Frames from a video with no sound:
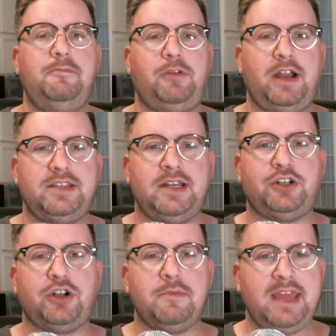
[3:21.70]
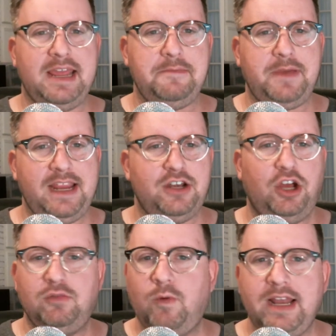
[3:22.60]
President Trump campaigned
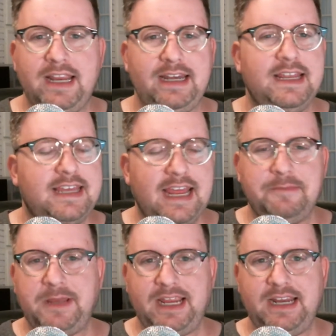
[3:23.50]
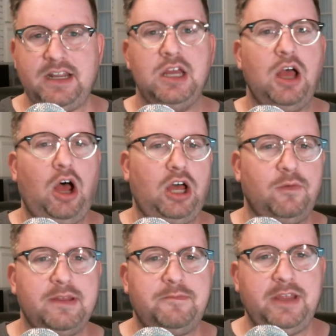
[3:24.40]
on winning. He campaigned on
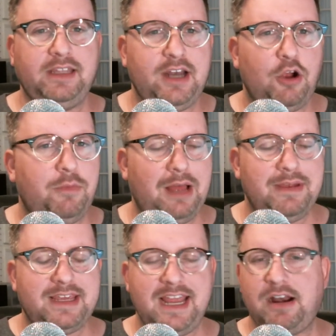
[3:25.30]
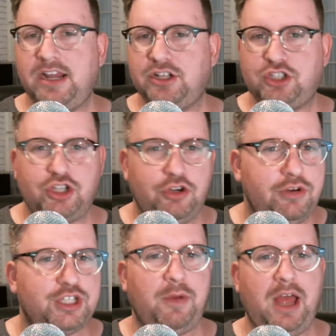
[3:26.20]
repealing Obamacare as
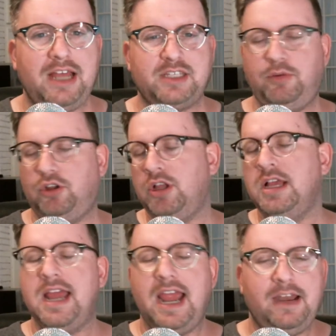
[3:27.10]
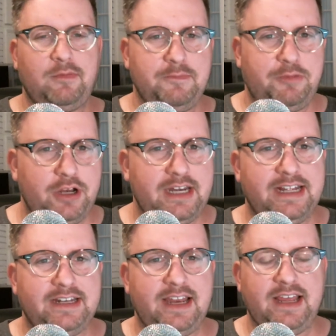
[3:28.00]
soon as possible and putting
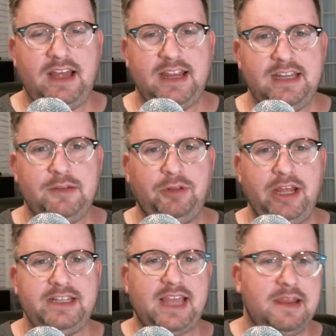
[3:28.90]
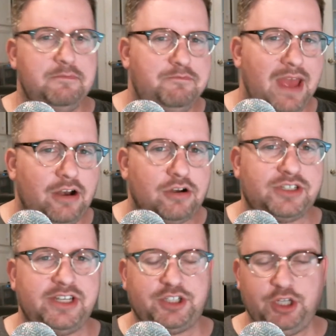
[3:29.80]
in into place a better
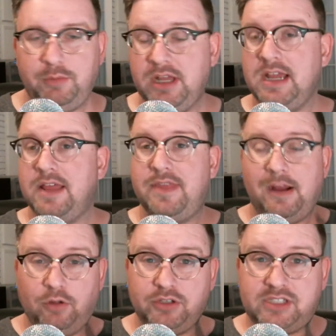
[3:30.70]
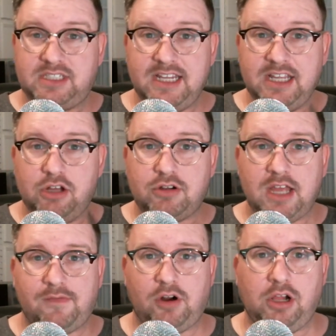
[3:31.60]
system that will still
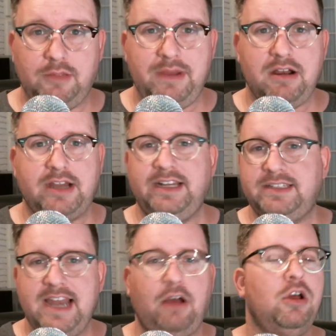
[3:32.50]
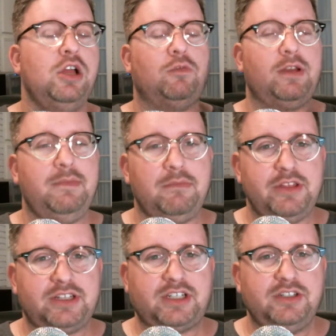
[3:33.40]
cover all Americans. Now, remember
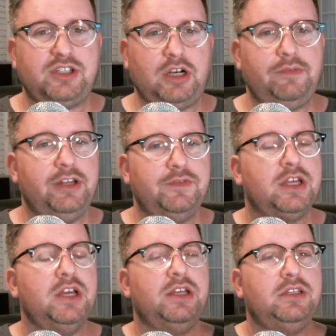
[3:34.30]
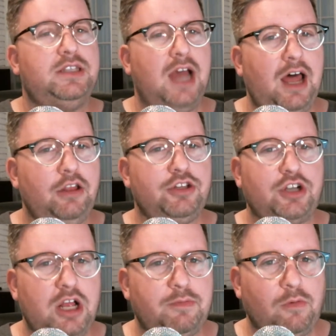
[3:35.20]
this, conservatives. Donald
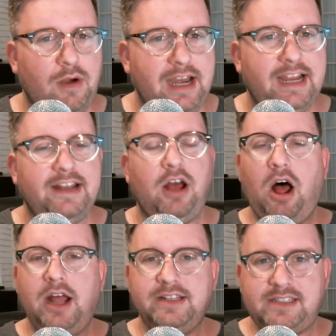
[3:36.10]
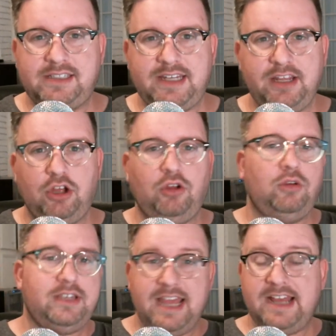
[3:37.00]
Trump ran on still,
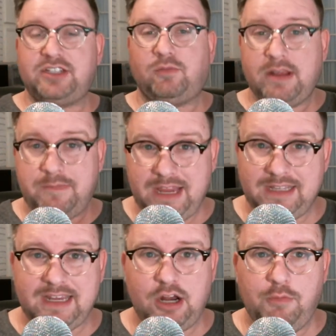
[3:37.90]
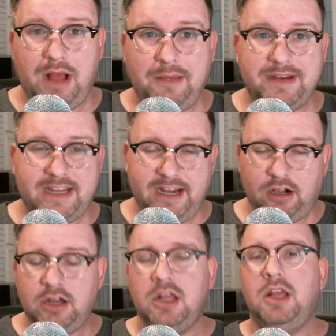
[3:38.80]
yes, repealing
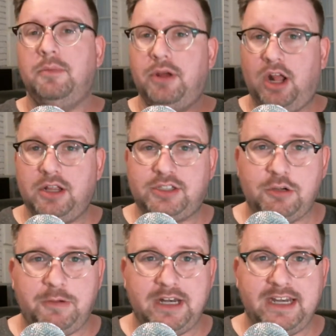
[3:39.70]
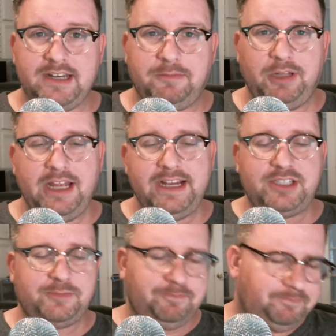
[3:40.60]
Obamacare, but also putting into
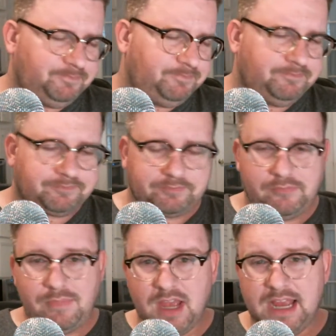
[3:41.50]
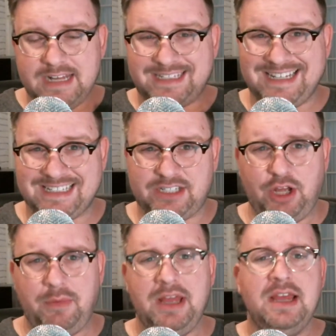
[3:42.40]
place a
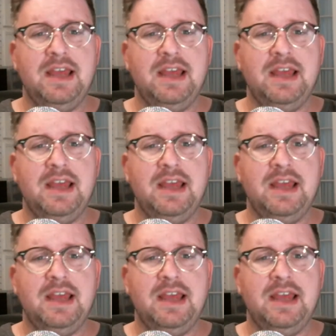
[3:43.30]
system